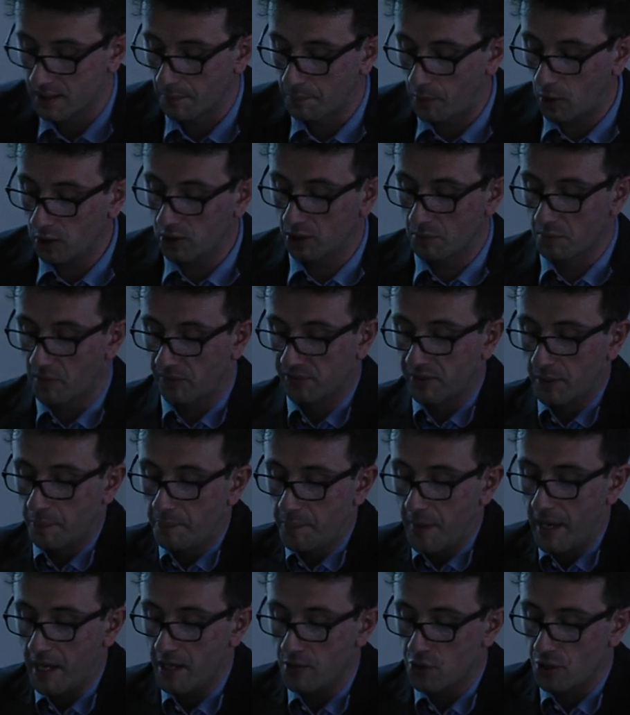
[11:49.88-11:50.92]
the bottom of the
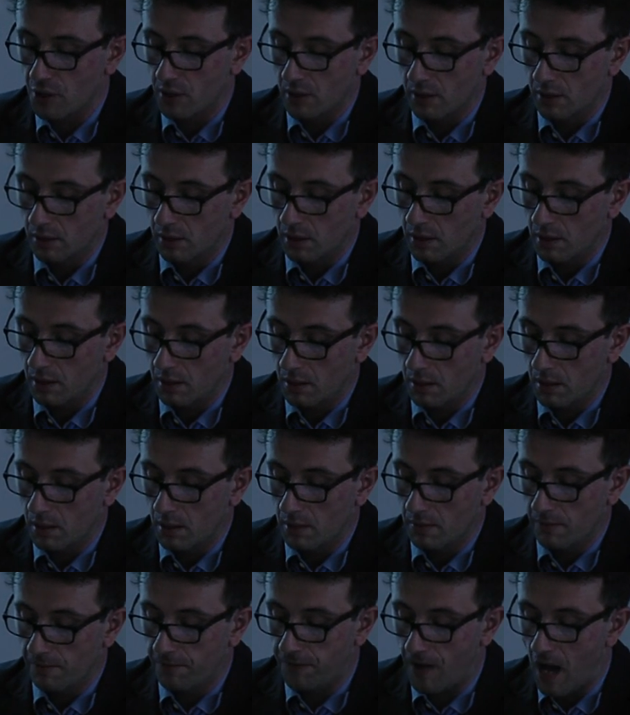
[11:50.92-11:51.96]
page
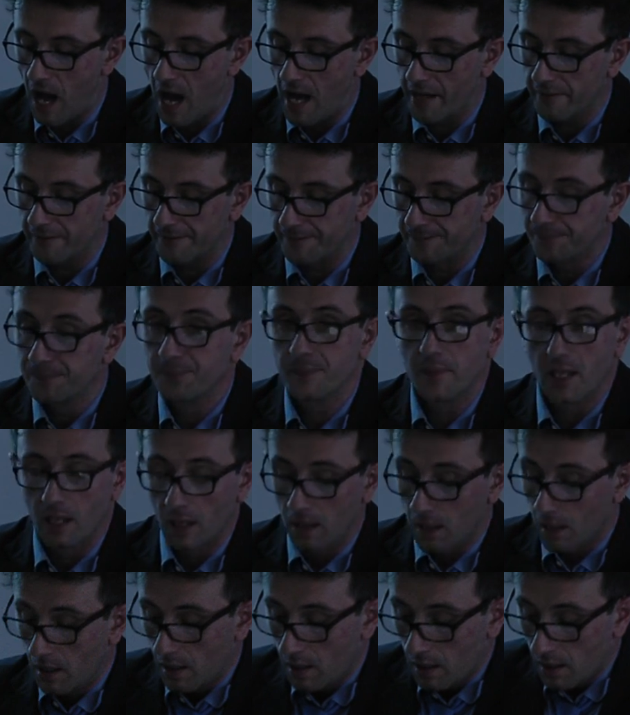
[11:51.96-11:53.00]
5.
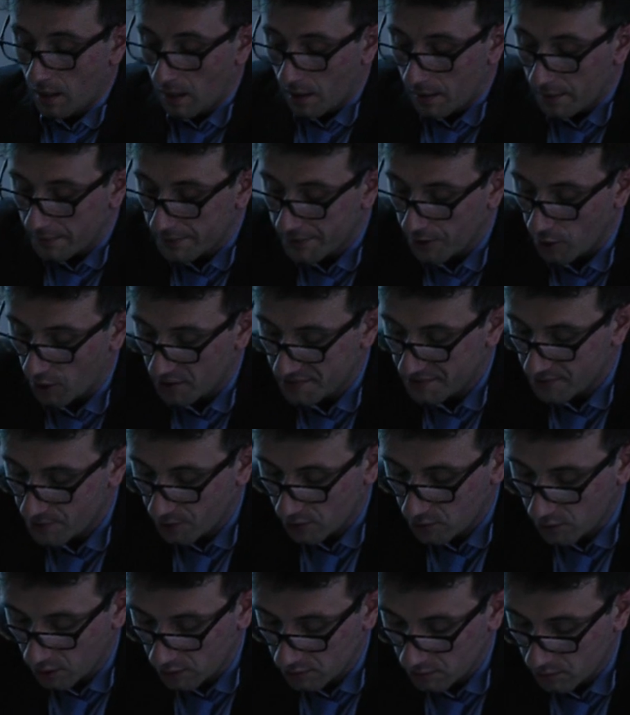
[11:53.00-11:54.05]
The
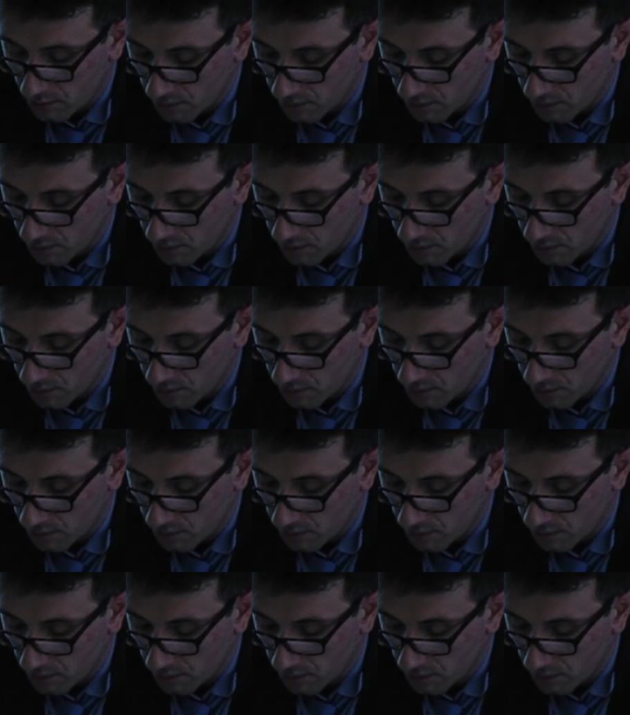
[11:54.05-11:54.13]
ostracon